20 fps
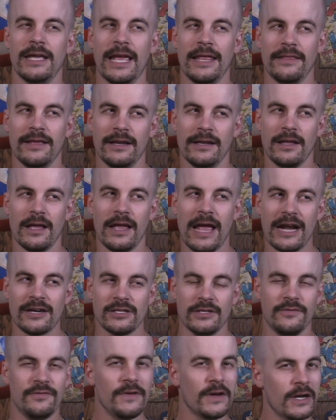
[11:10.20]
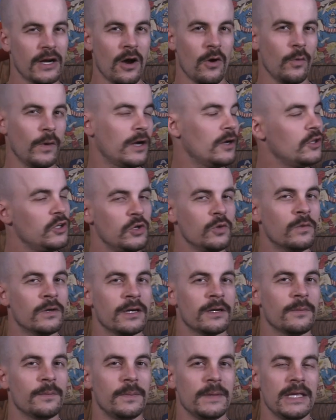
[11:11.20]
and then actually figure out where you
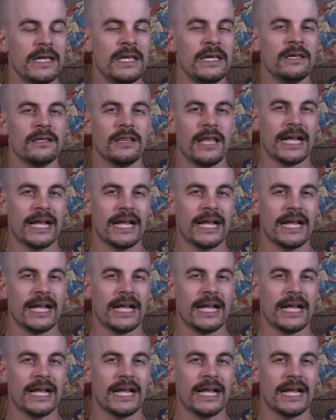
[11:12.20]
want to be